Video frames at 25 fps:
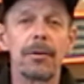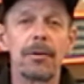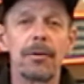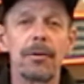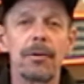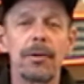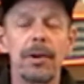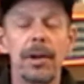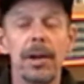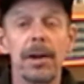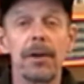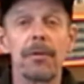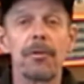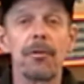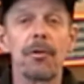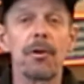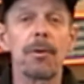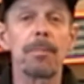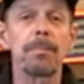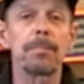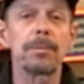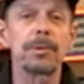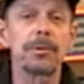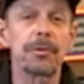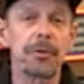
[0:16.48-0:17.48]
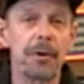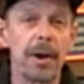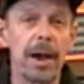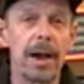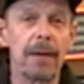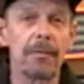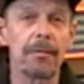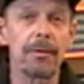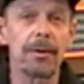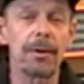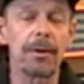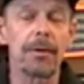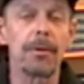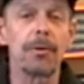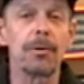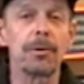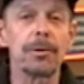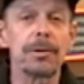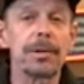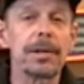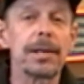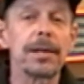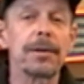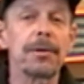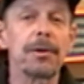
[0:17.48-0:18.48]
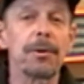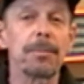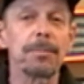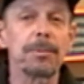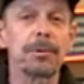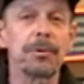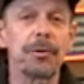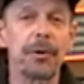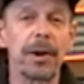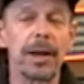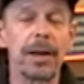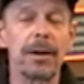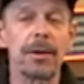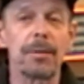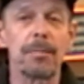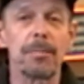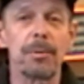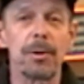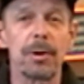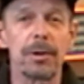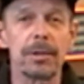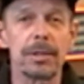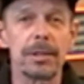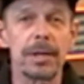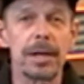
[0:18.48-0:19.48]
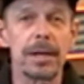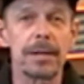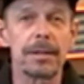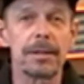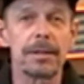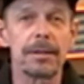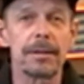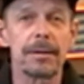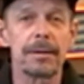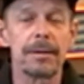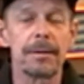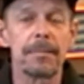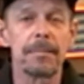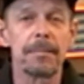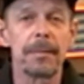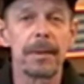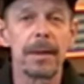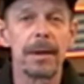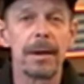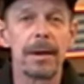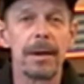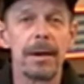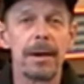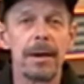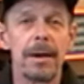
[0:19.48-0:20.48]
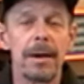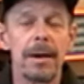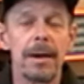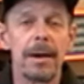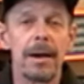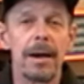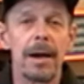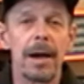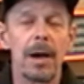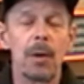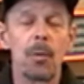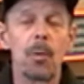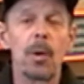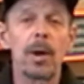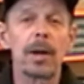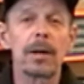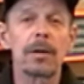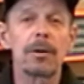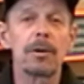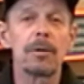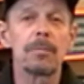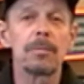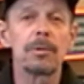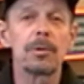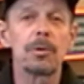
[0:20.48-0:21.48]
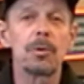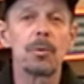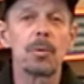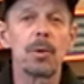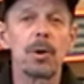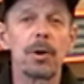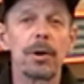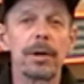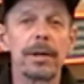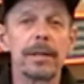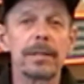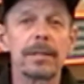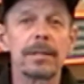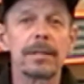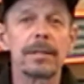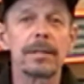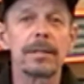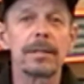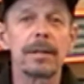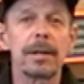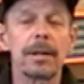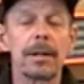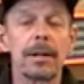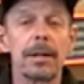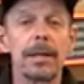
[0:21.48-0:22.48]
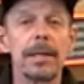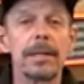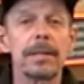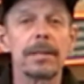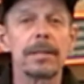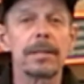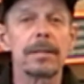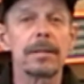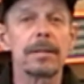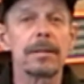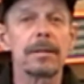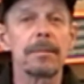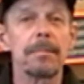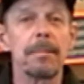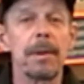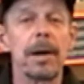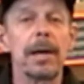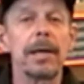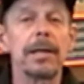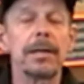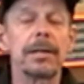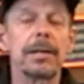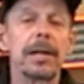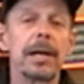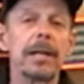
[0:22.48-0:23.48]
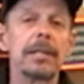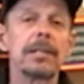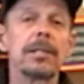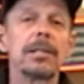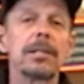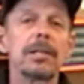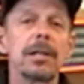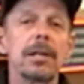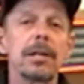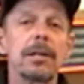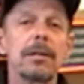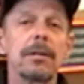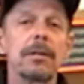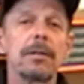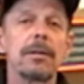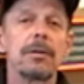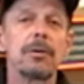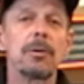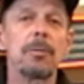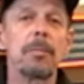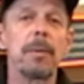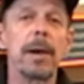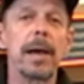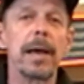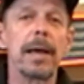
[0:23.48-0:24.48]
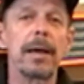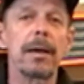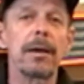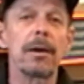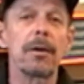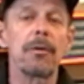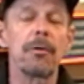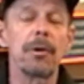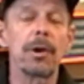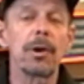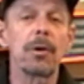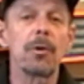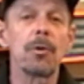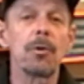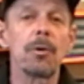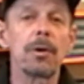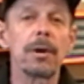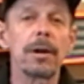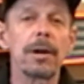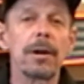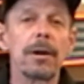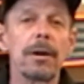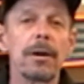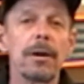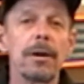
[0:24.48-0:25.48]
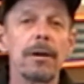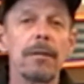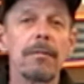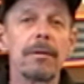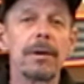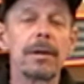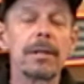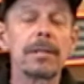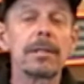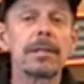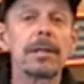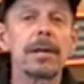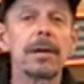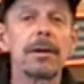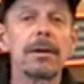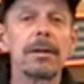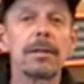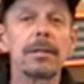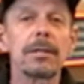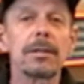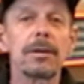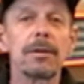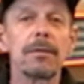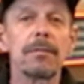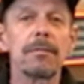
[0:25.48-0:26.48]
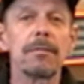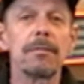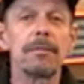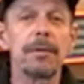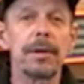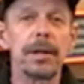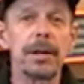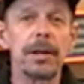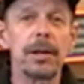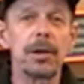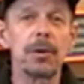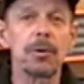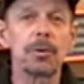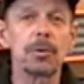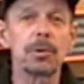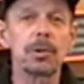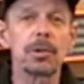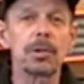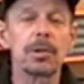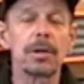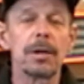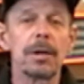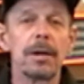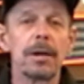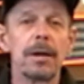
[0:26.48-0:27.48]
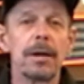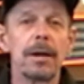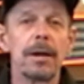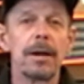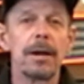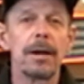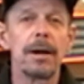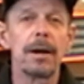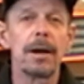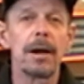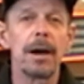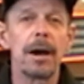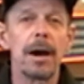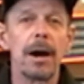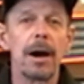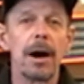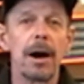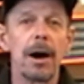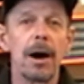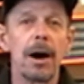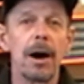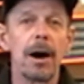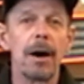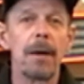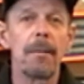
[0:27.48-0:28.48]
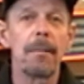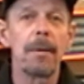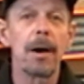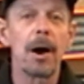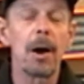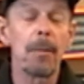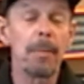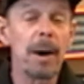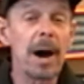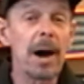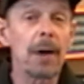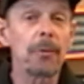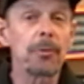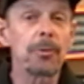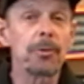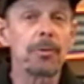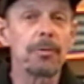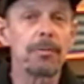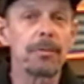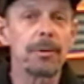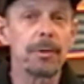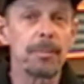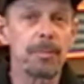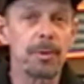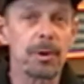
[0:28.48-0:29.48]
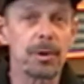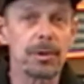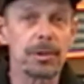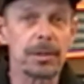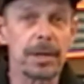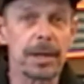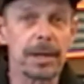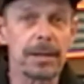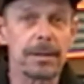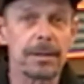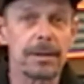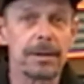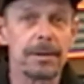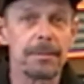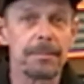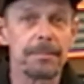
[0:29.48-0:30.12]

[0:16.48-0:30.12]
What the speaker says: Teardrop travel or Teardrop trailer project, and welcome to what is at least my intention to make a recording of and a series of videos about the project.